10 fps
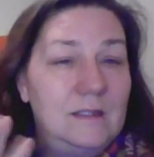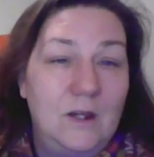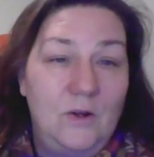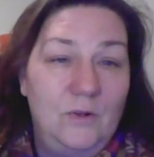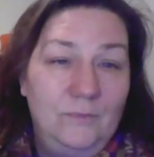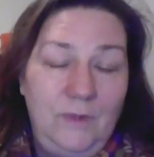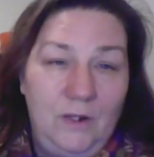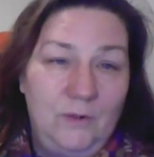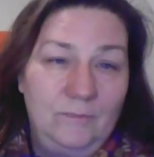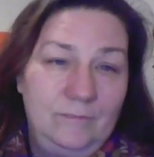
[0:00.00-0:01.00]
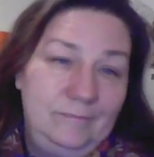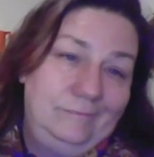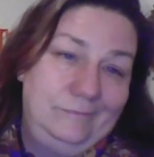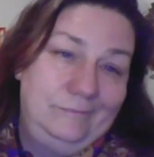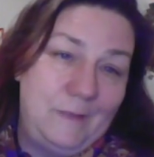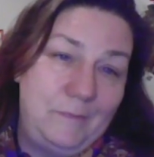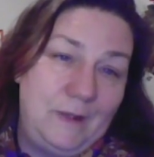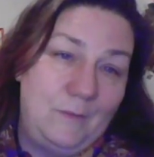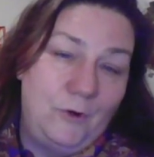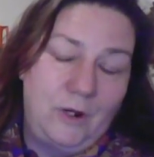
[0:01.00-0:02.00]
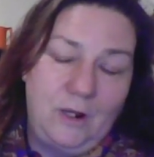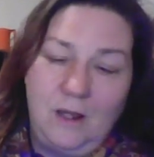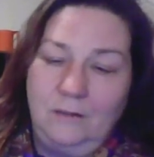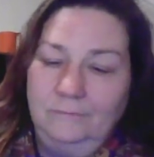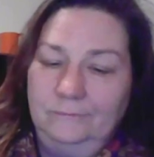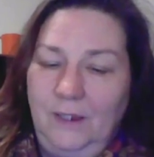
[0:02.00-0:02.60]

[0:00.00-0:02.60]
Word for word: So, you know, something I'm working on.